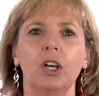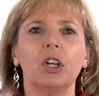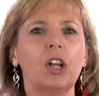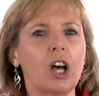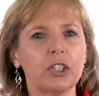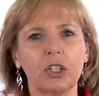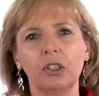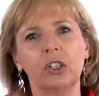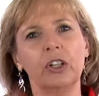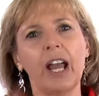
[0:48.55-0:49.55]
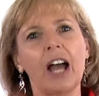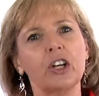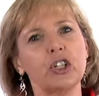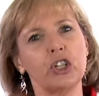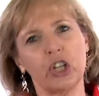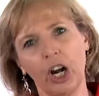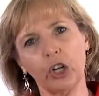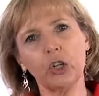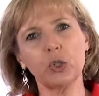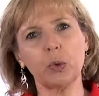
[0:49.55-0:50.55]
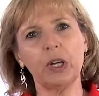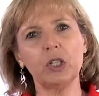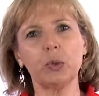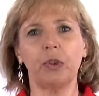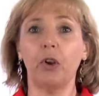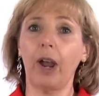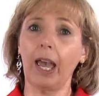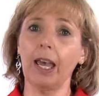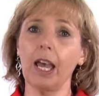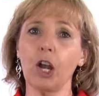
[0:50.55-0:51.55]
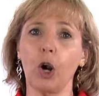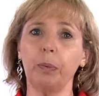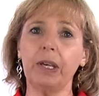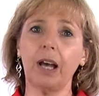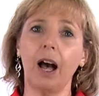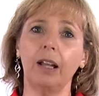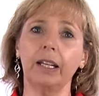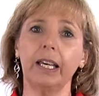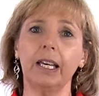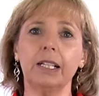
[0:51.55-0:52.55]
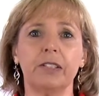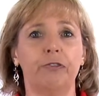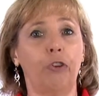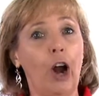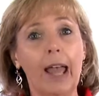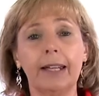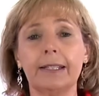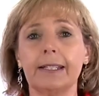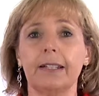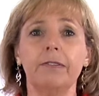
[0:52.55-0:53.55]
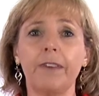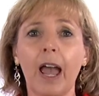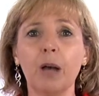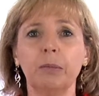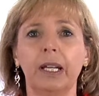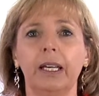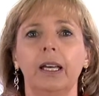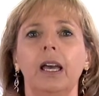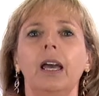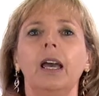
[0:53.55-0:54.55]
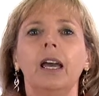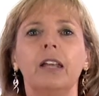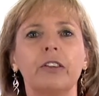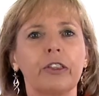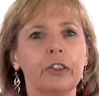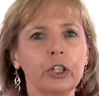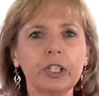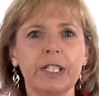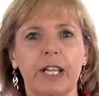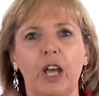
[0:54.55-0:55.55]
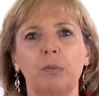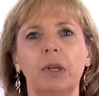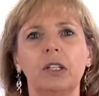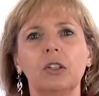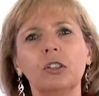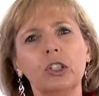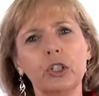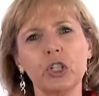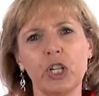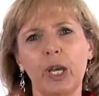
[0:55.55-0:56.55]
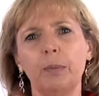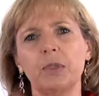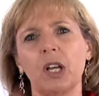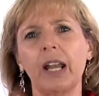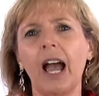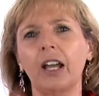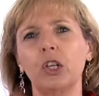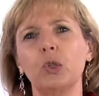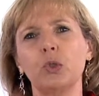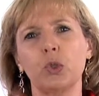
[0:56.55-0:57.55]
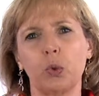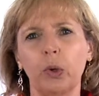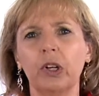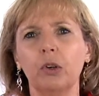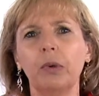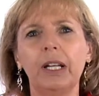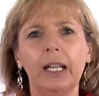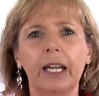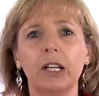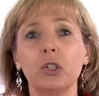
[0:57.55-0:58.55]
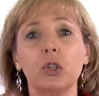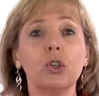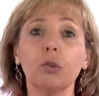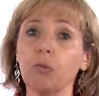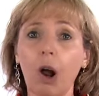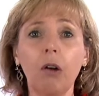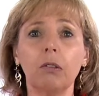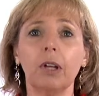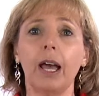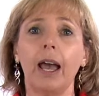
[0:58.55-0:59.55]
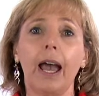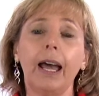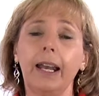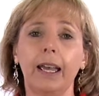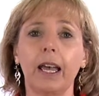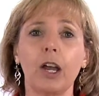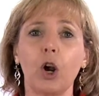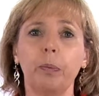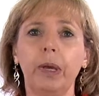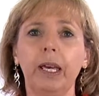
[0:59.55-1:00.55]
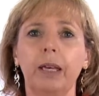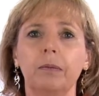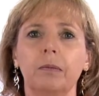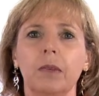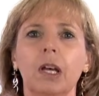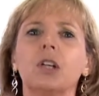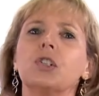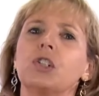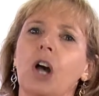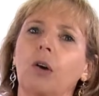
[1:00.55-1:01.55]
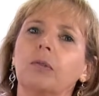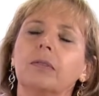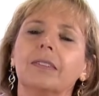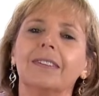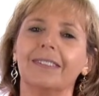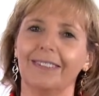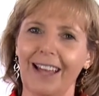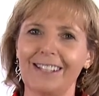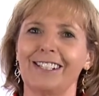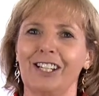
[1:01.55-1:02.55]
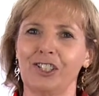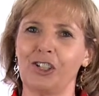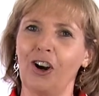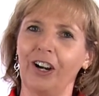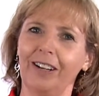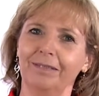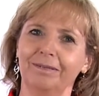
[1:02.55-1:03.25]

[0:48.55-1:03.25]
You'll also learn how to share your tweets with your AARP colleagues, friends, and family. In the third segment, you'll learn tips on how to use Twitter related to your role at AARP. So let's get started.